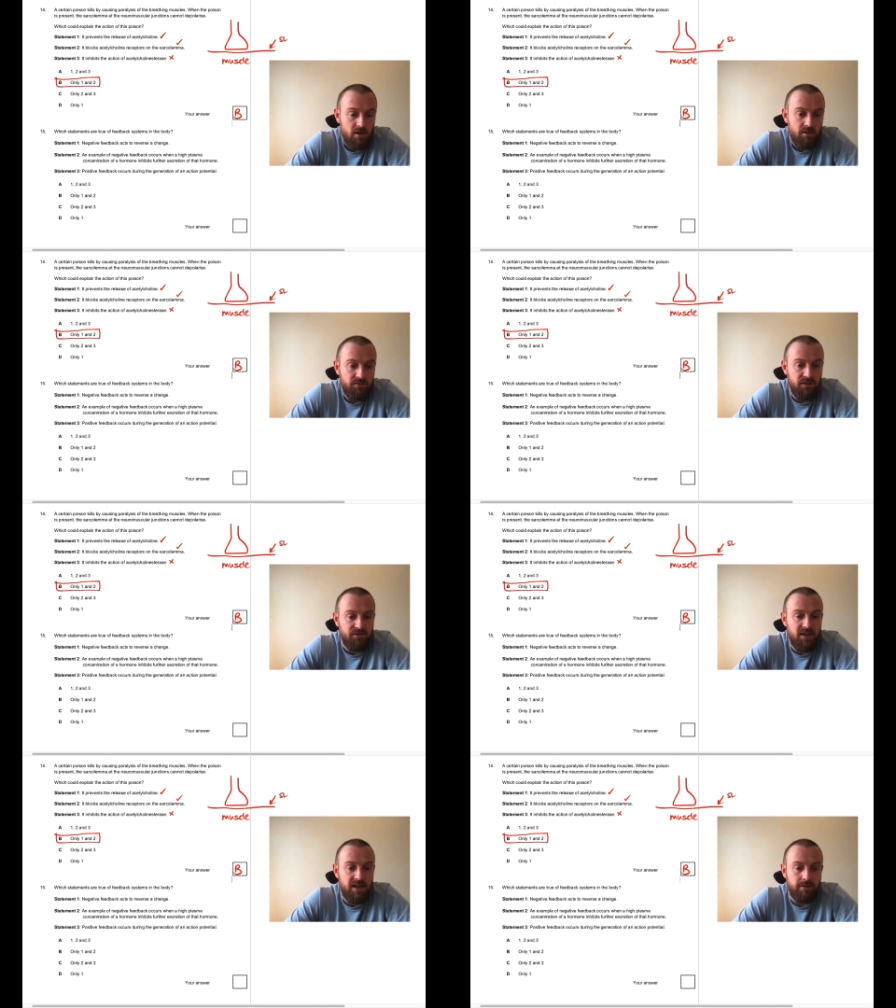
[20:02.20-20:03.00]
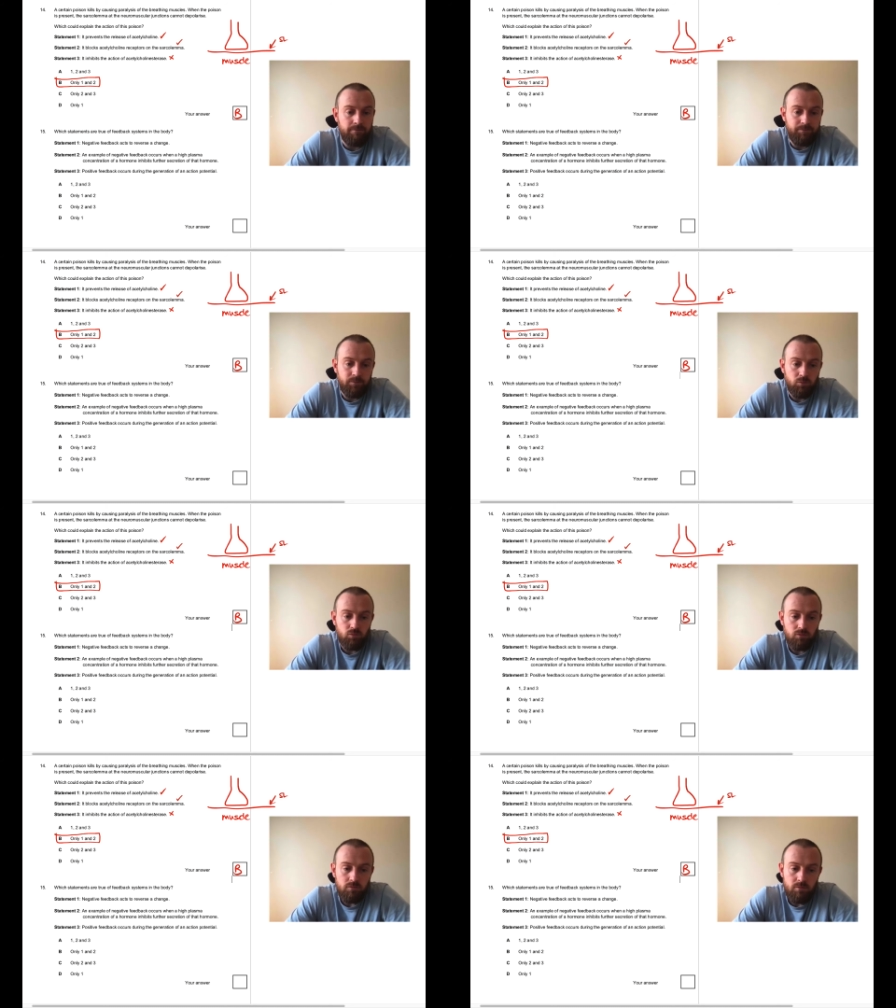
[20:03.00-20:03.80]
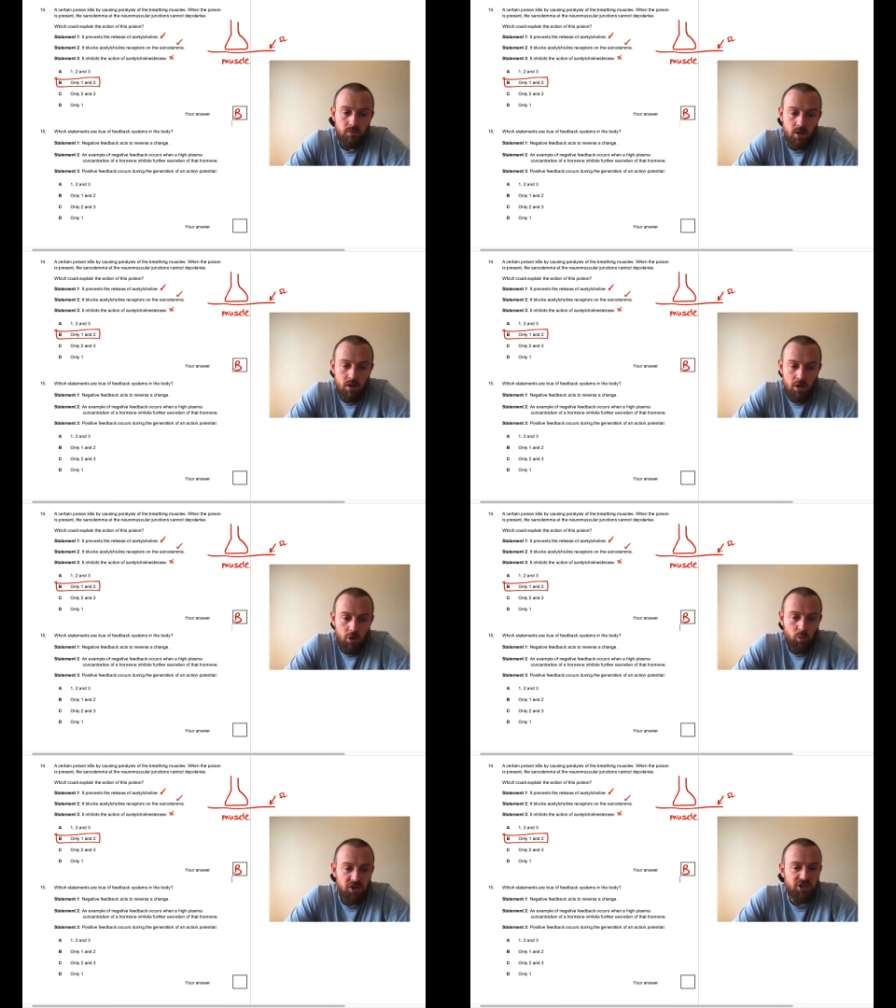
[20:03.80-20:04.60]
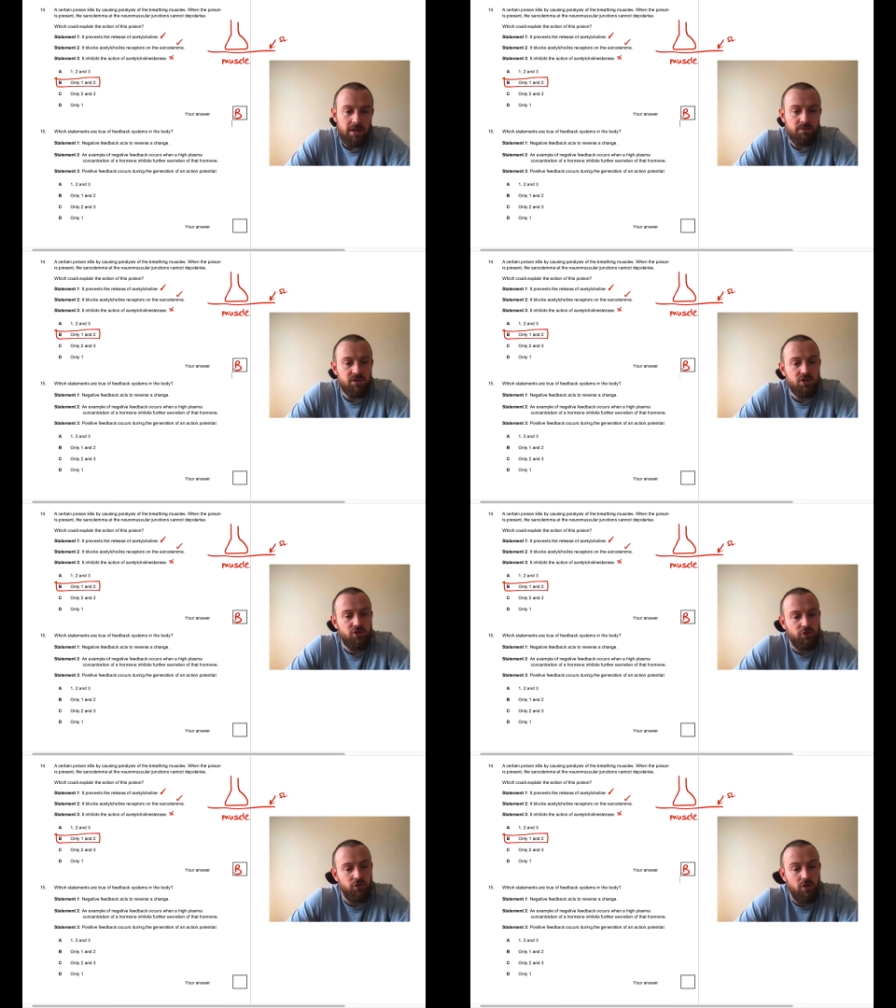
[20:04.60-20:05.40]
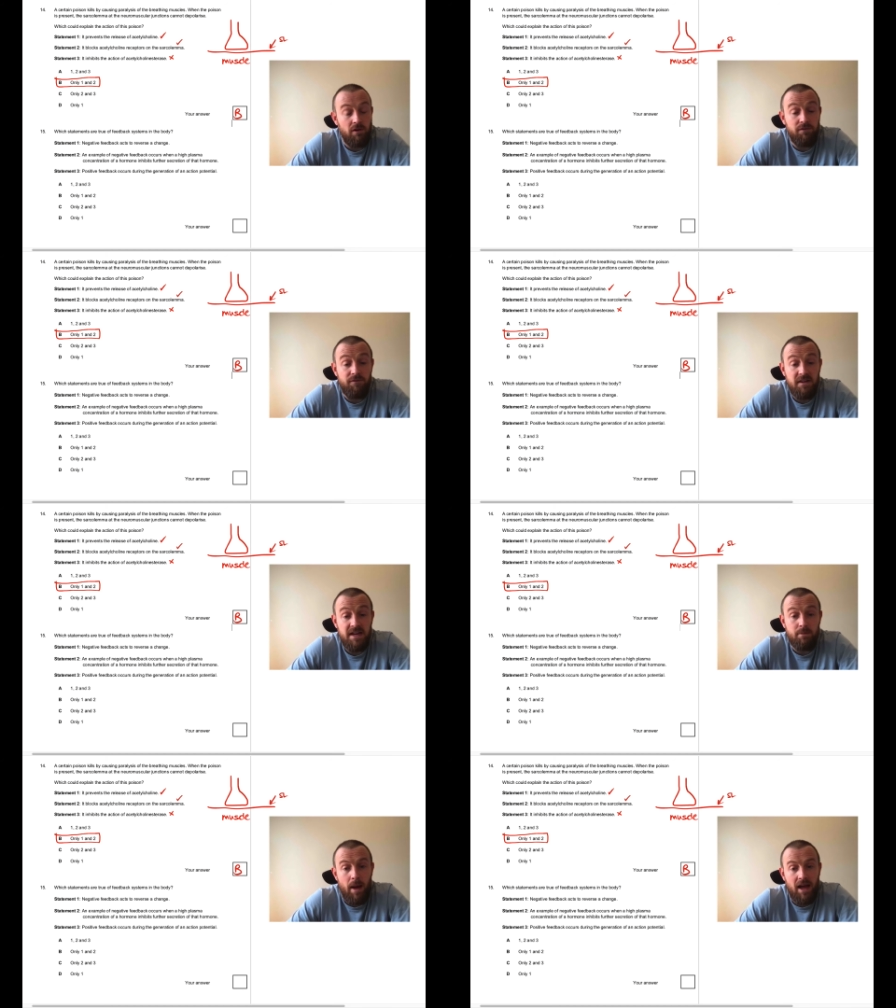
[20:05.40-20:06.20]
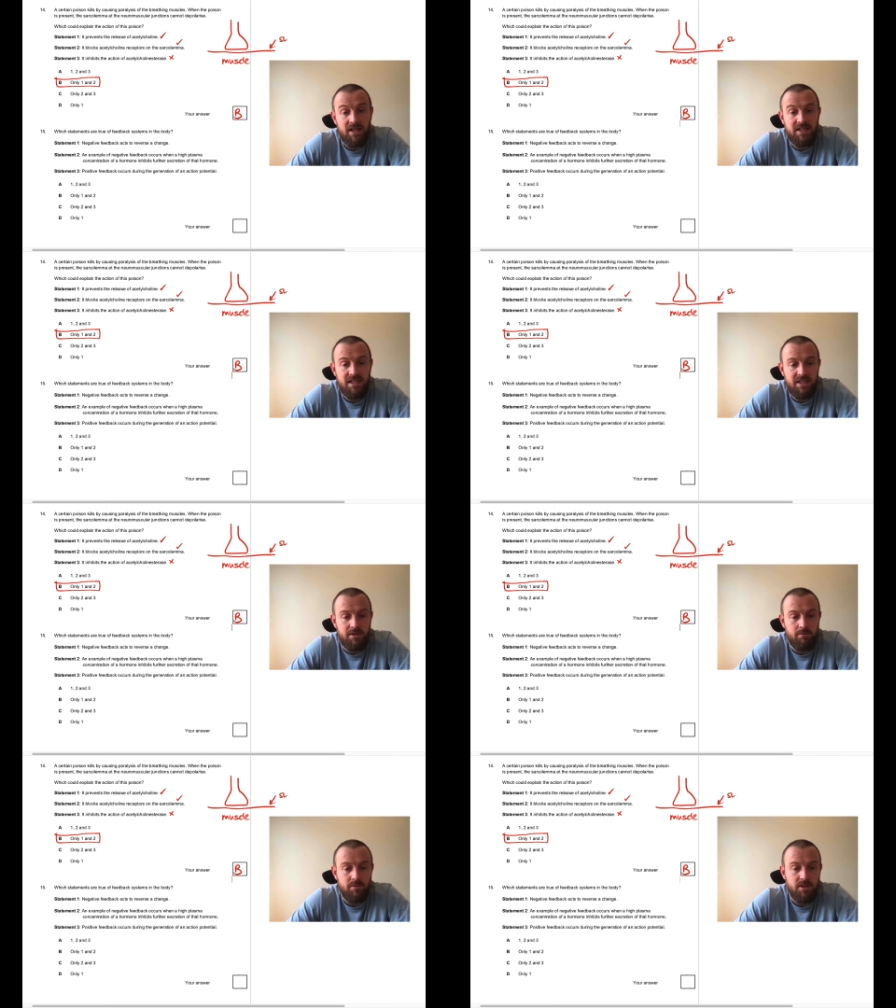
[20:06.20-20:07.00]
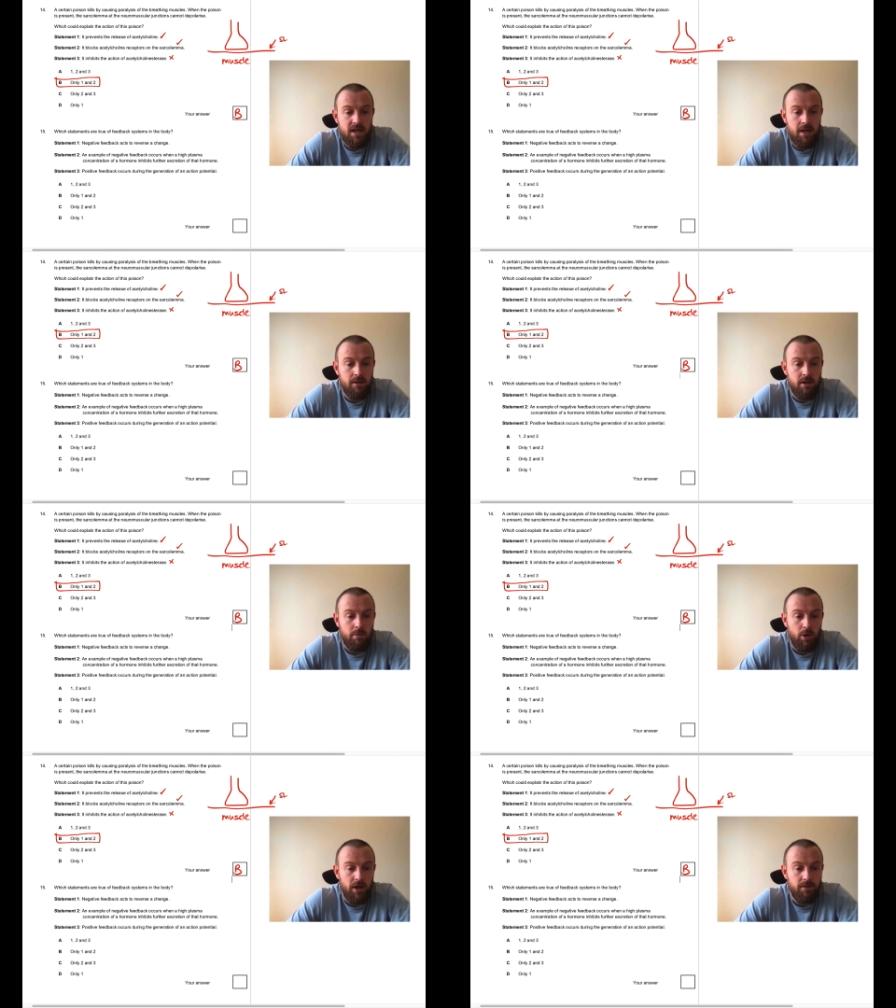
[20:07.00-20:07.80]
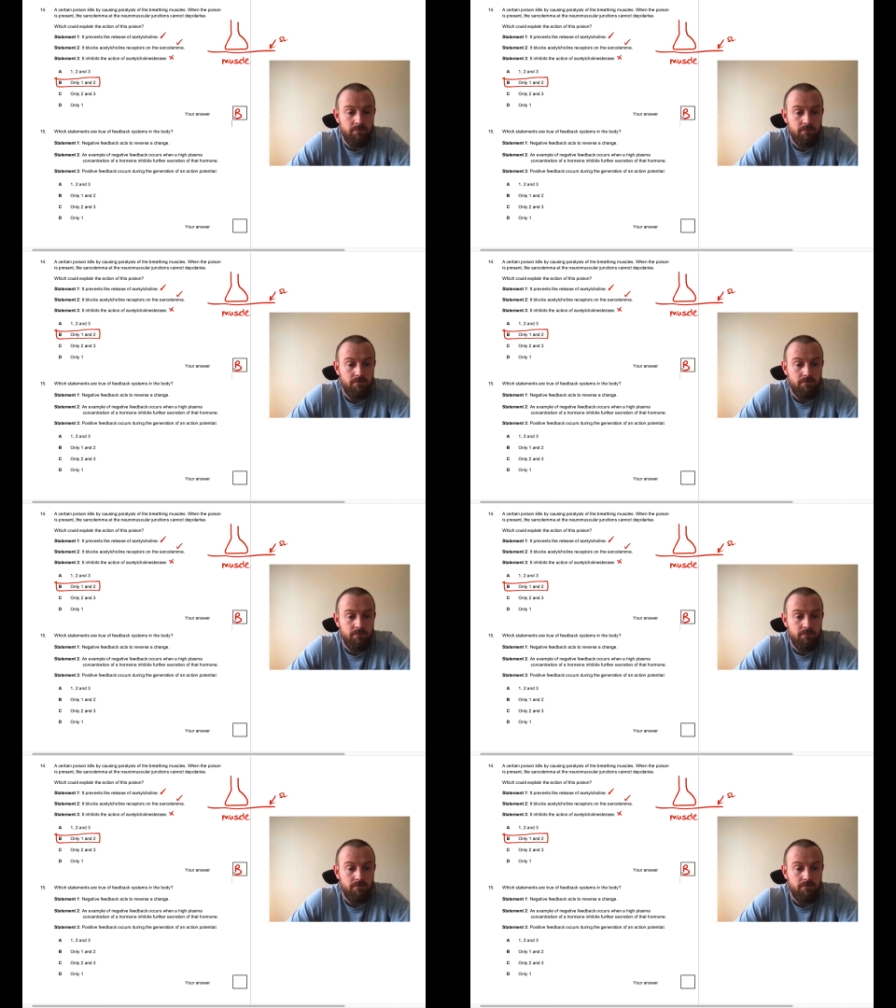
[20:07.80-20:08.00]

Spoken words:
15. Which statements are true of feedback systems in the body?